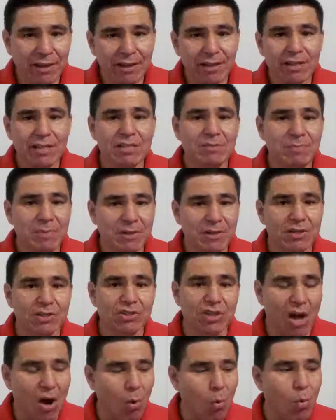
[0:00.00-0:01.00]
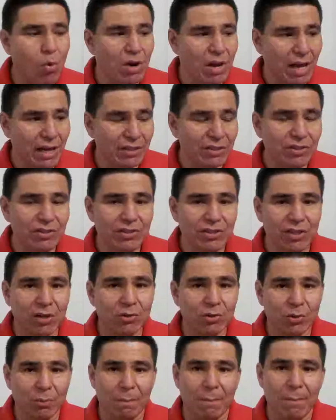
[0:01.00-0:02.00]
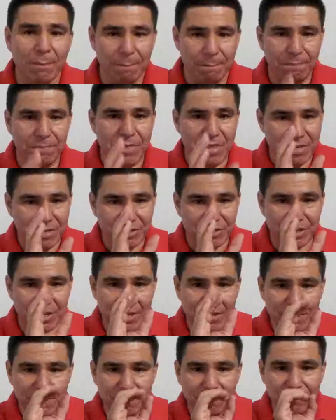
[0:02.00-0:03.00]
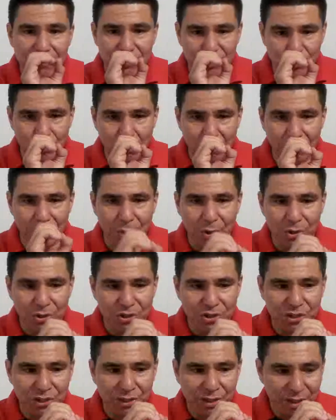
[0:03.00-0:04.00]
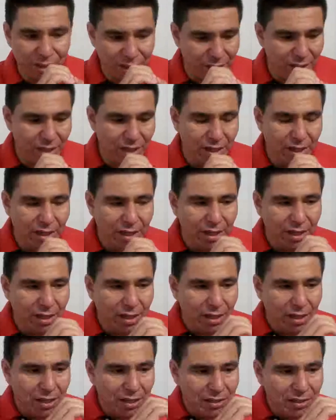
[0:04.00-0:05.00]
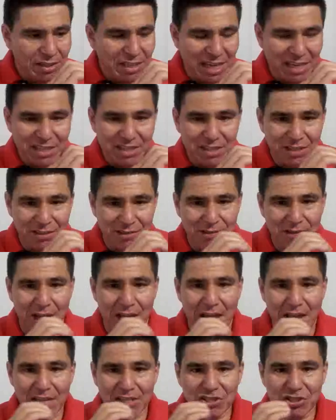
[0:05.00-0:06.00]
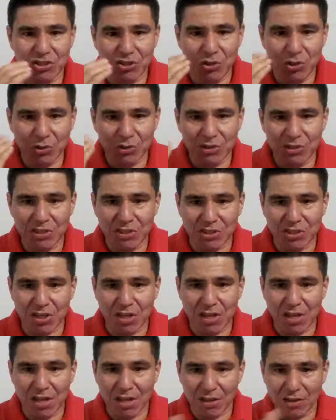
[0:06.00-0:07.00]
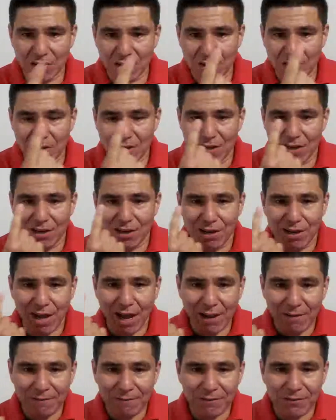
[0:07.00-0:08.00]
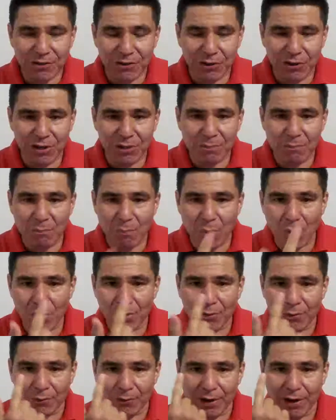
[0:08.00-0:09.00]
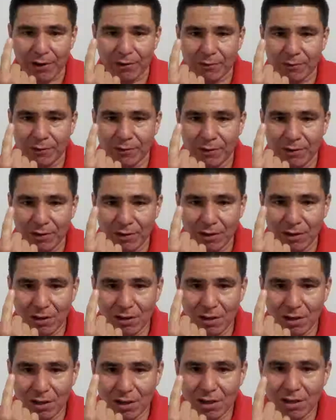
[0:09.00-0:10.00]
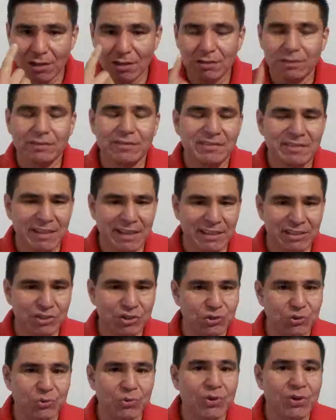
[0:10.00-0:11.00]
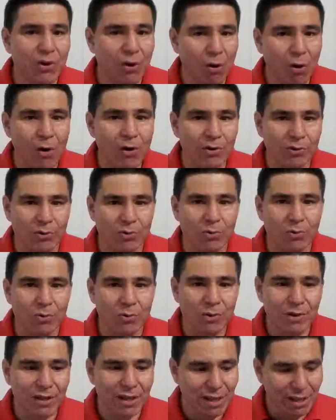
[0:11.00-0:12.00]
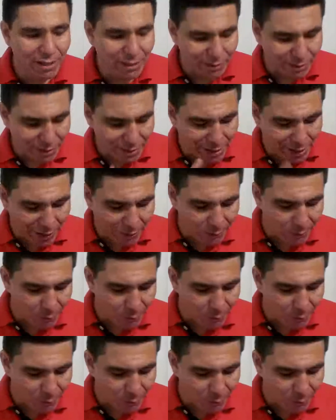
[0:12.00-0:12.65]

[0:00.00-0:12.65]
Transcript: it's because I would like to tell this individual person that has took this life-turning point around thanks to an article that I